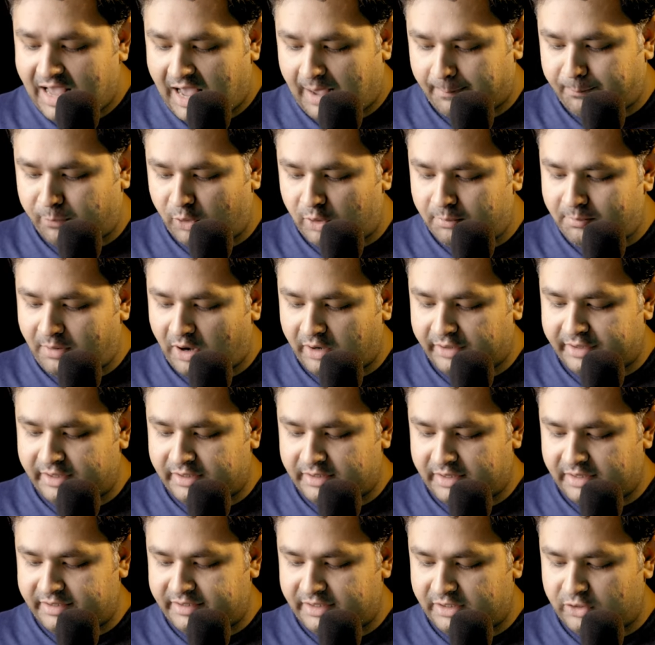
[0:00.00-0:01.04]
a bull market
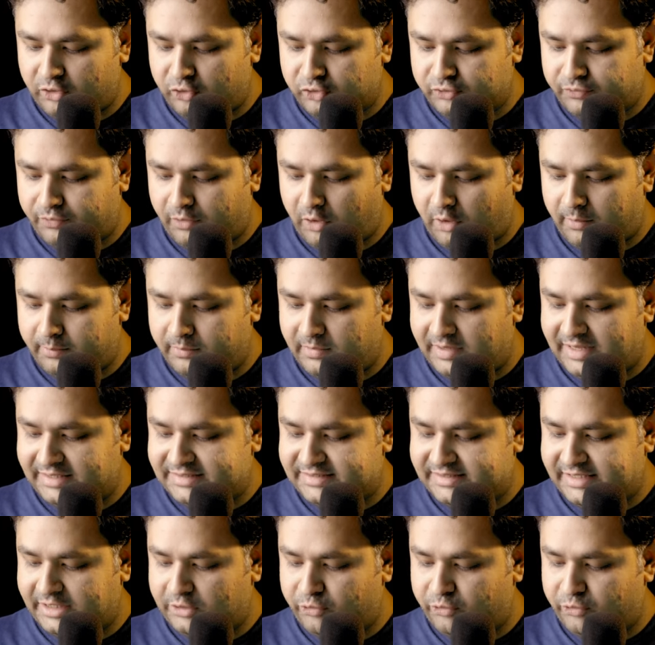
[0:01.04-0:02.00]
continues from let's say